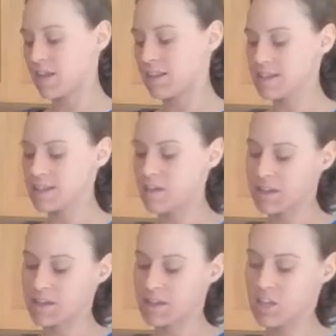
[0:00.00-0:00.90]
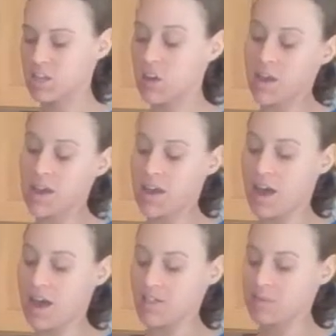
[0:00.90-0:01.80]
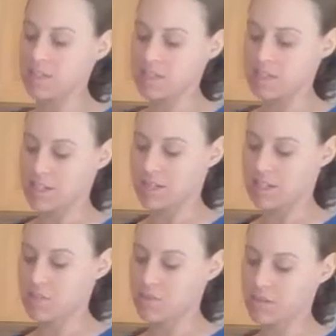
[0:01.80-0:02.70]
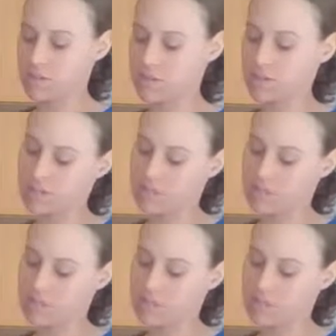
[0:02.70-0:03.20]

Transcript: Last time I really didn't taste the oils.